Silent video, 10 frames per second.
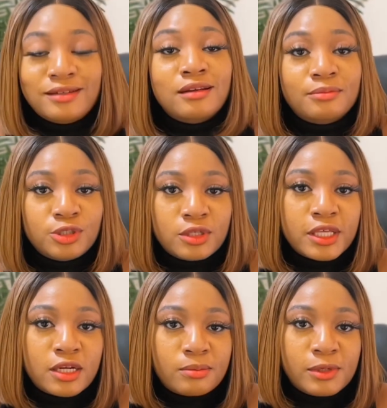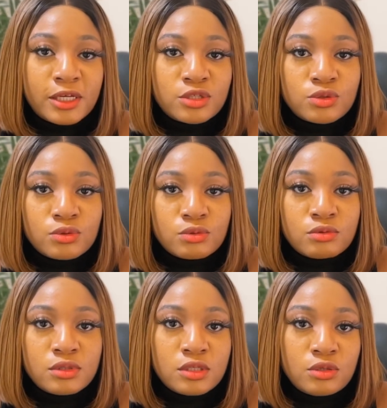I'm sure that applies to
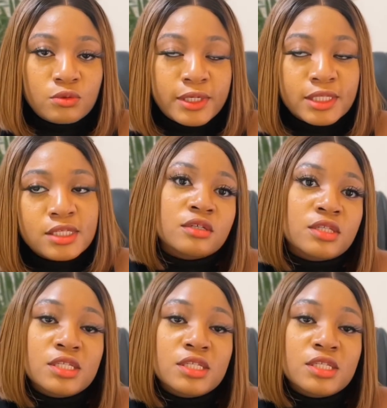the US.